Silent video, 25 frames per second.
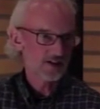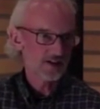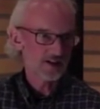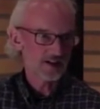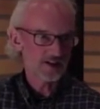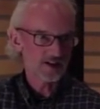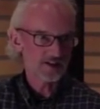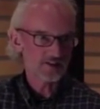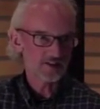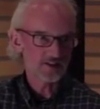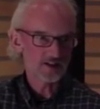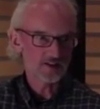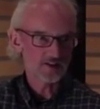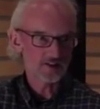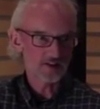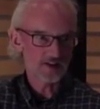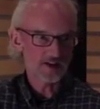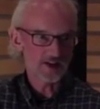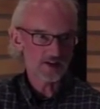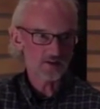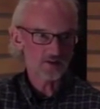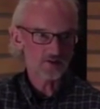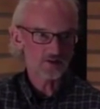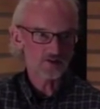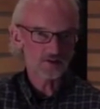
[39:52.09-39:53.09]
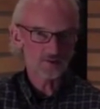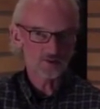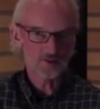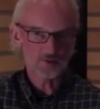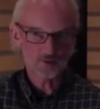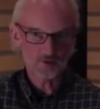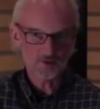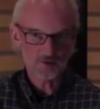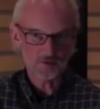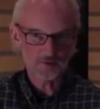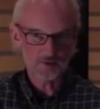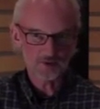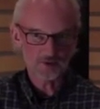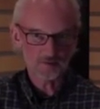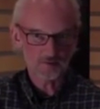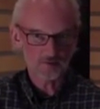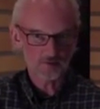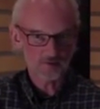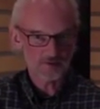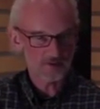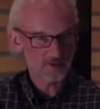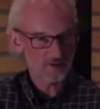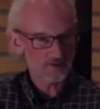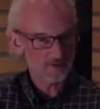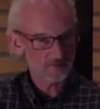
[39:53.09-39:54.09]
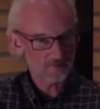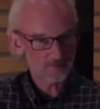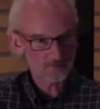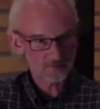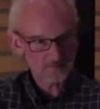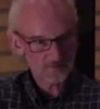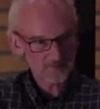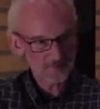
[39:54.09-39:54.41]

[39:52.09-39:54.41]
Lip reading: and I think the energy between people and the